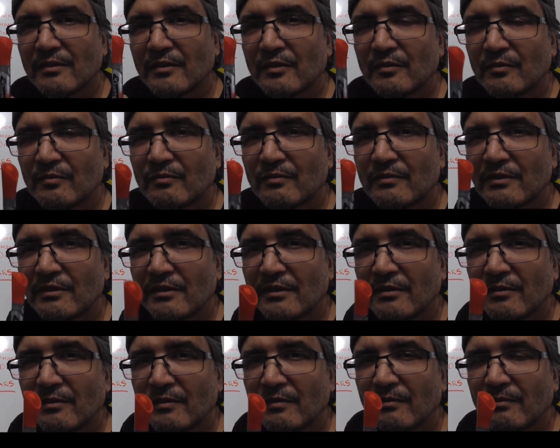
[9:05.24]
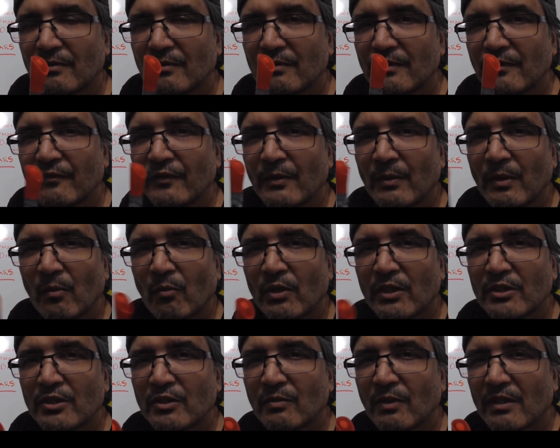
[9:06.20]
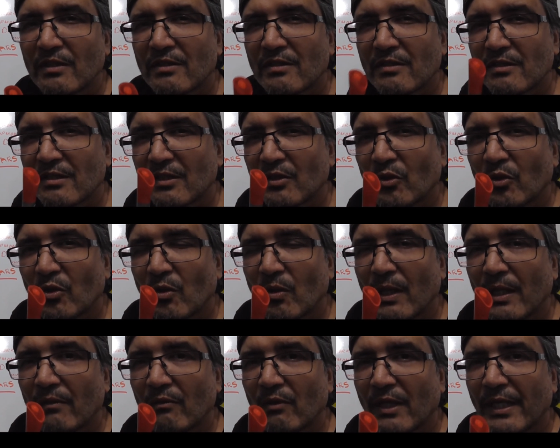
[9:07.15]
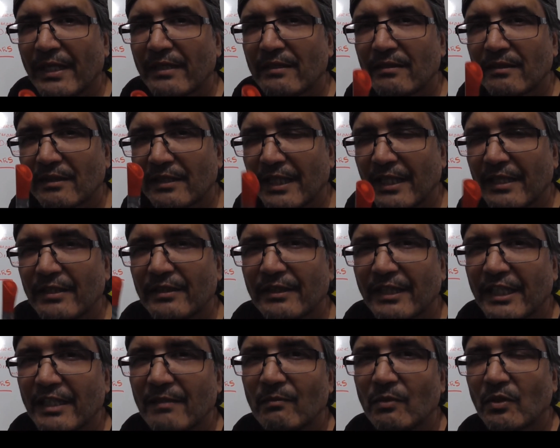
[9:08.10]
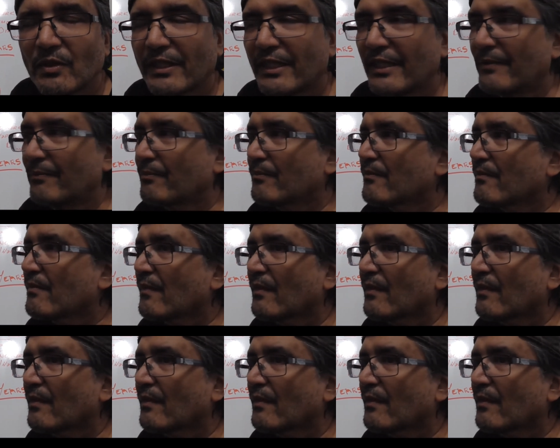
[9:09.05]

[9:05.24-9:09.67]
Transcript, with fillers: you, you if you get one or two answers and are not quite right, then keep looking